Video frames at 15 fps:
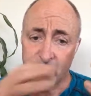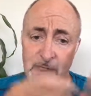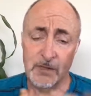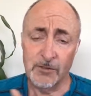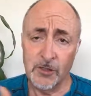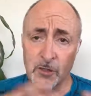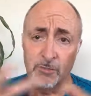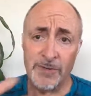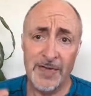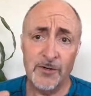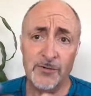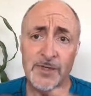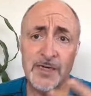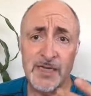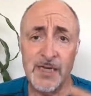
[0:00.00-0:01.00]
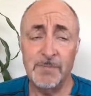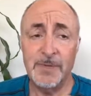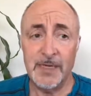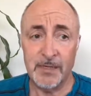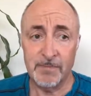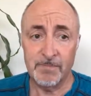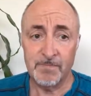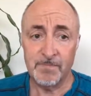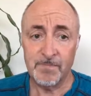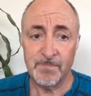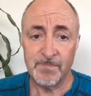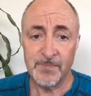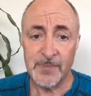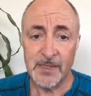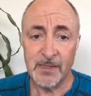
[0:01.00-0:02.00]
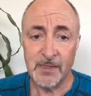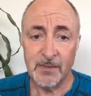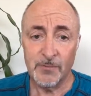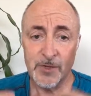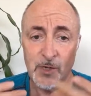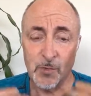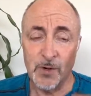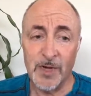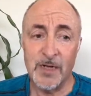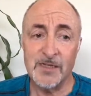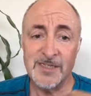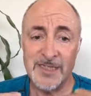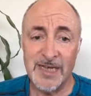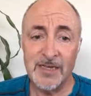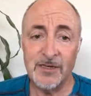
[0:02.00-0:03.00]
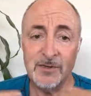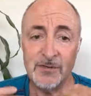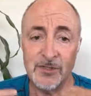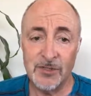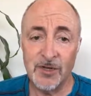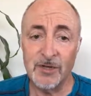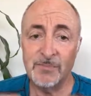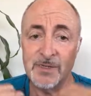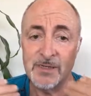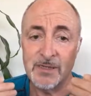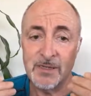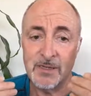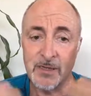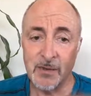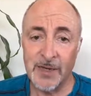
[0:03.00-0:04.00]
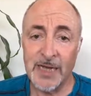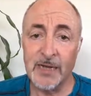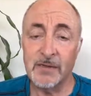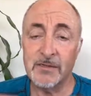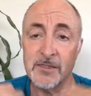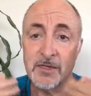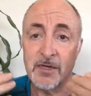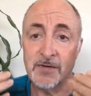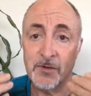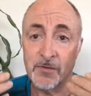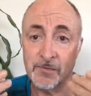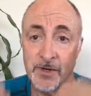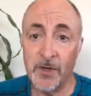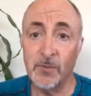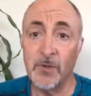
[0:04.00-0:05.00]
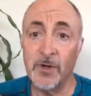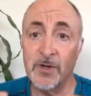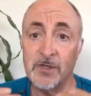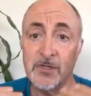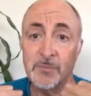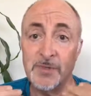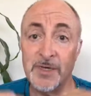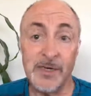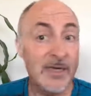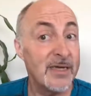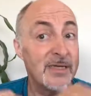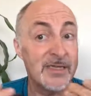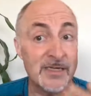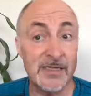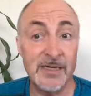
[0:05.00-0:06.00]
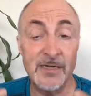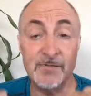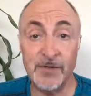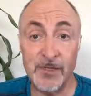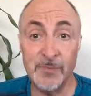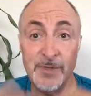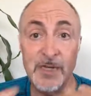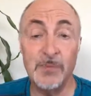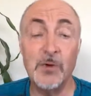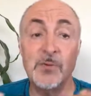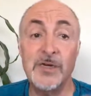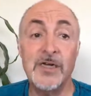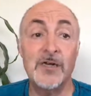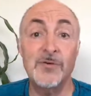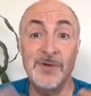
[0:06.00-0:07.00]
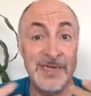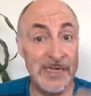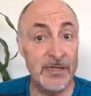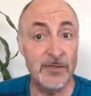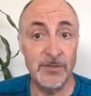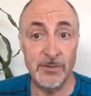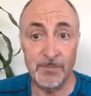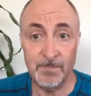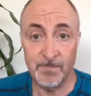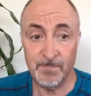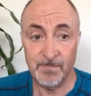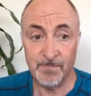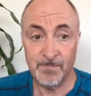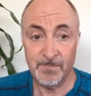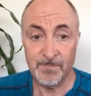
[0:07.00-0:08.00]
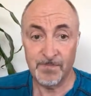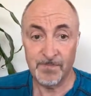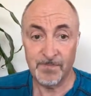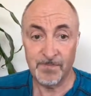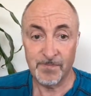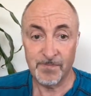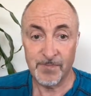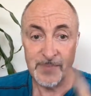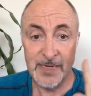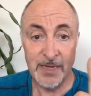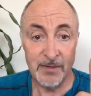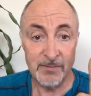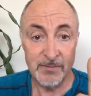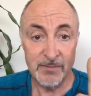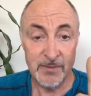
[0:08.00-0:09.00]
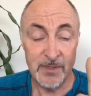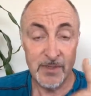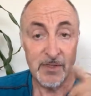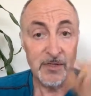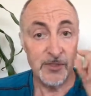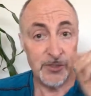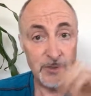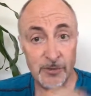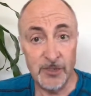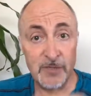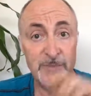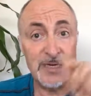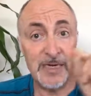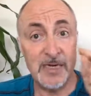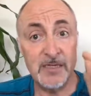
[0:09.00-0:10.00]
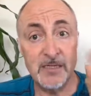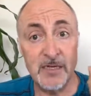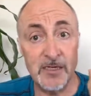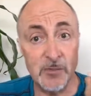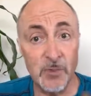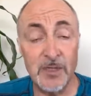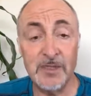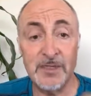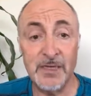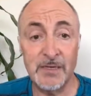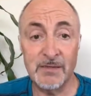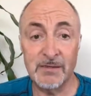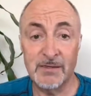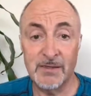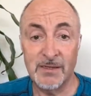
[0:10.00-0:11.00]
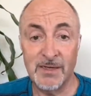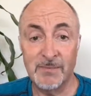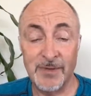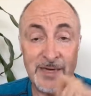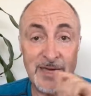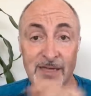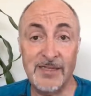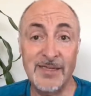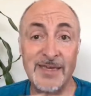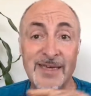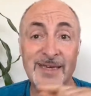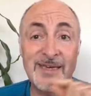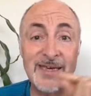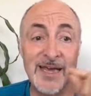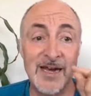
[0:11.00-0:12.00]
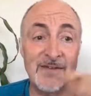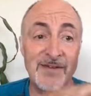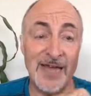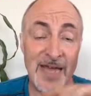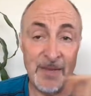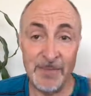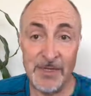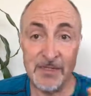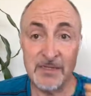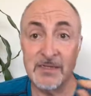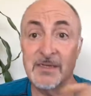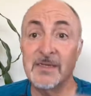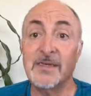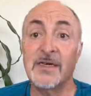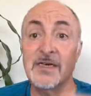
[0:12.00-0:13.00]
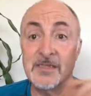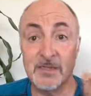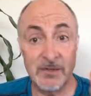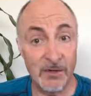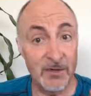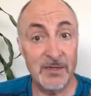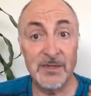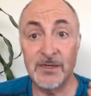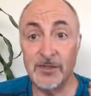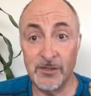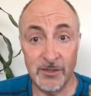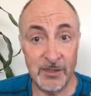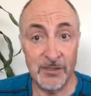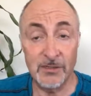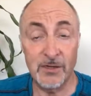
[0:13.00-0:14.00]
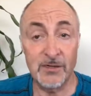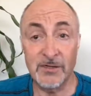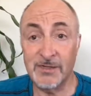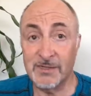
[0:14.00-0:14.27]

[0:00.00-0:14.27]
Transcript: So boundary keeping requires that you stop going outside of your framework to be a caretaker for other people when you don't need to. Now, choosing to be a caretaker is one thing, but caretaking out of habit is a not is not